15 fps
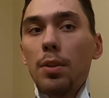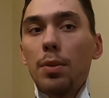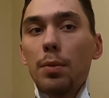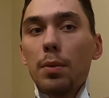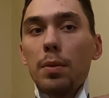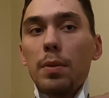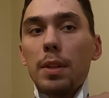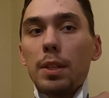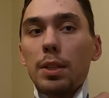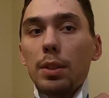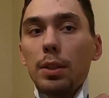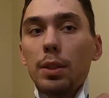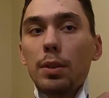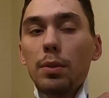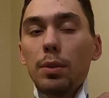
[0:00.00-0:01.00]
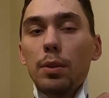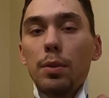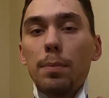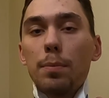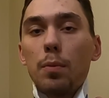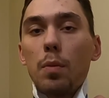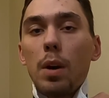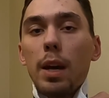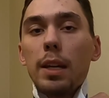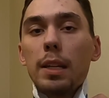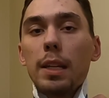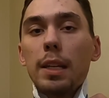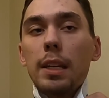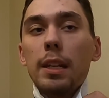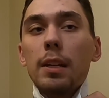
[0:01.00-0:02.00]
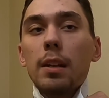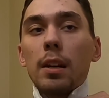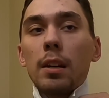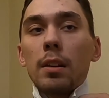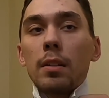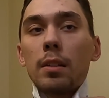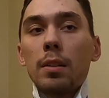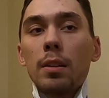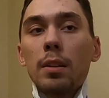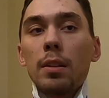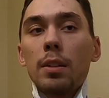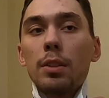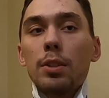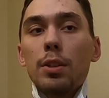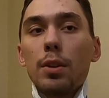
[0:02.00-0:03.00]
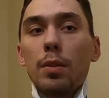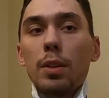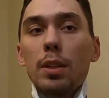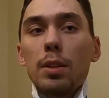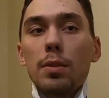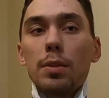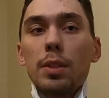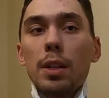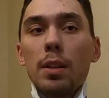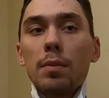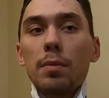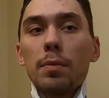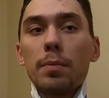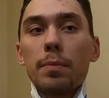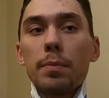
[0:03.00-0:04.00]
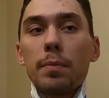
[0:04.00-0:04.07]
through this little loop right here. So you're going to do so.